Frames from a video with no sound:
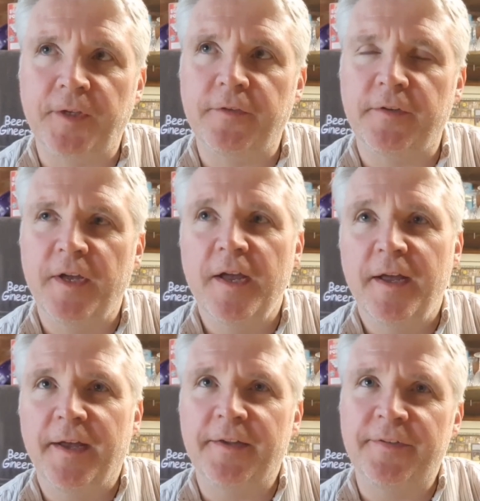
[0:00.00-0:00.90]
So,
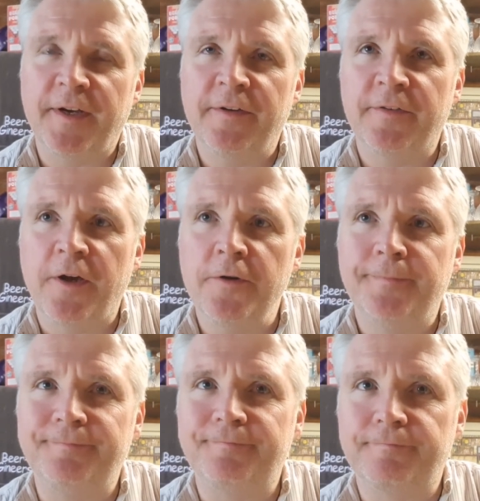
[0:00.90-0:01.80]
as sours
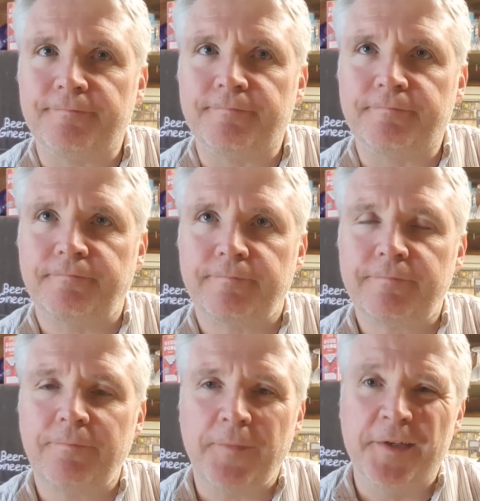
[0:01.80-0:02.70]
go,
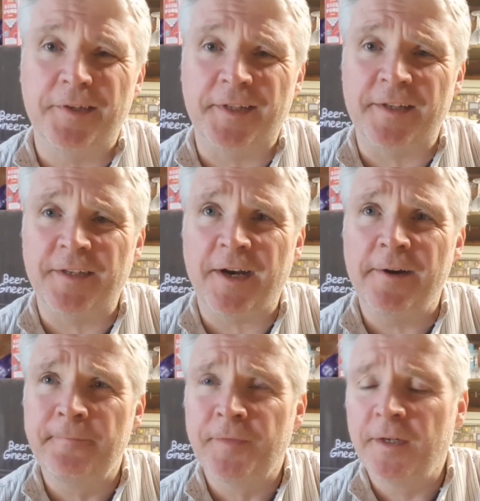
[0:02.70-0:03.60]
it's not that
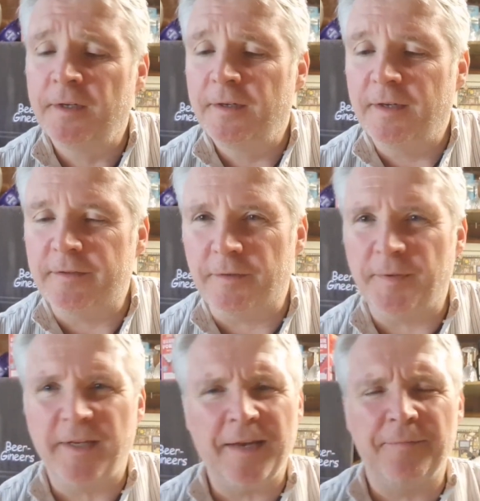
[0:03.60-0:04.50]
sour. It's, I've
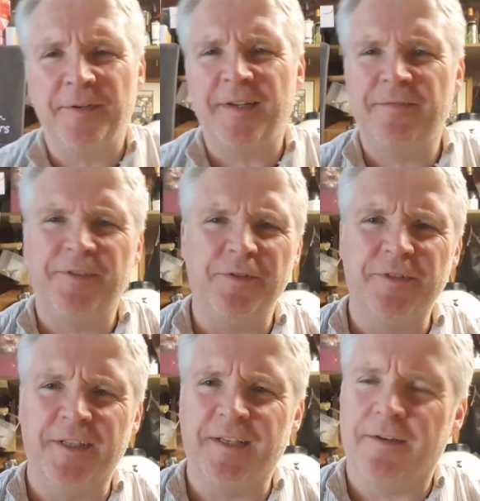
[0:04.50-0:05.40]
been getting myself
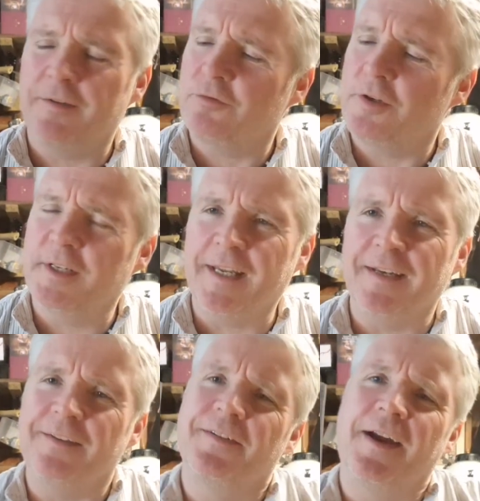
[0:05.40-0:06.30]
used to the, trying to get
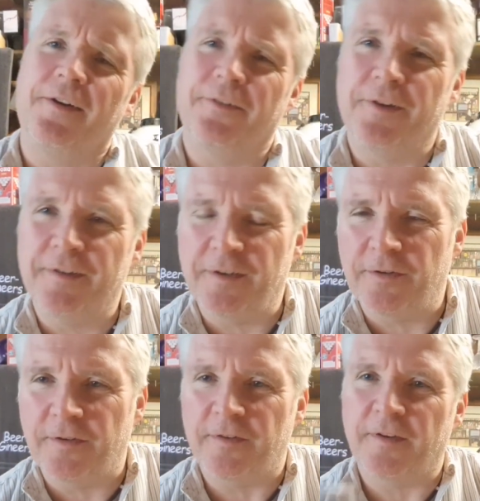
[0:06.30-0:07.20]
into sours recently
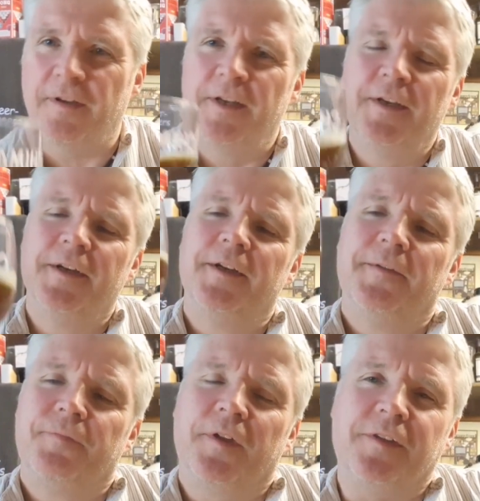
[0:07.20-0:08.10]
because it's a
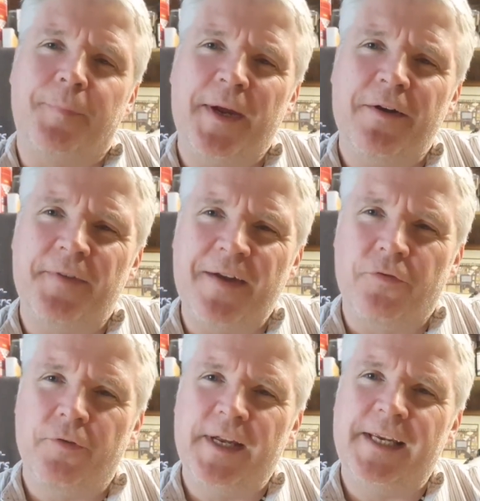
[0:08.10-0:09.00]
beer I've
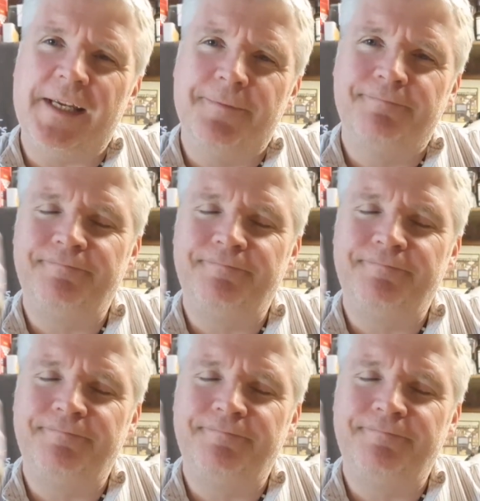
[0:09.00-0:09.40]
never really